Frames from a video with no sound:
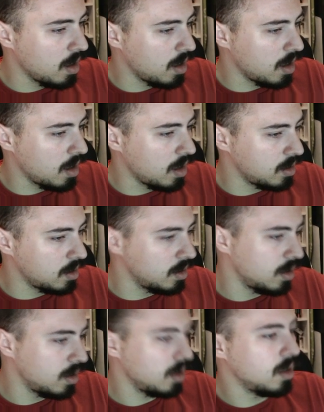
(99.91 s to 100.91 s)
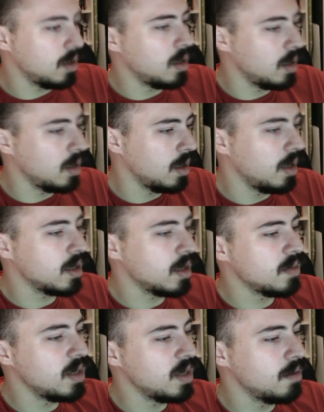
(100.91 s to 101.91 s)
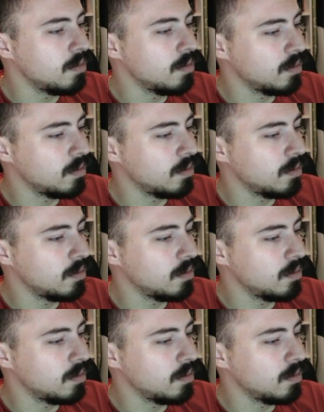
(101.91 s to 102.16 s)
And enemy,